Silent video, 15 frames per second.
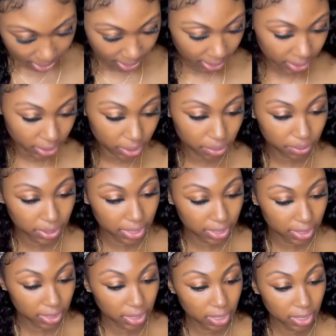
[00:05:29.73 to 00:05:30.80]
next
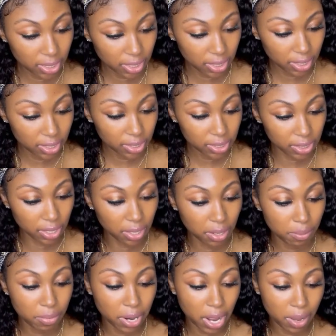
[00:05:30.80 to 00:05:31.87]
one is
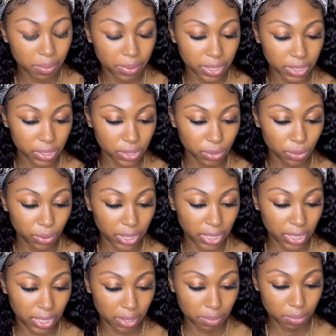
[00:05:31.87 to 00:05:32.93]
brow pencil
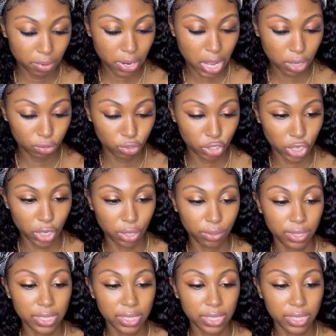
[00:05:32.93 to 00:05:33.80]
and brow gel.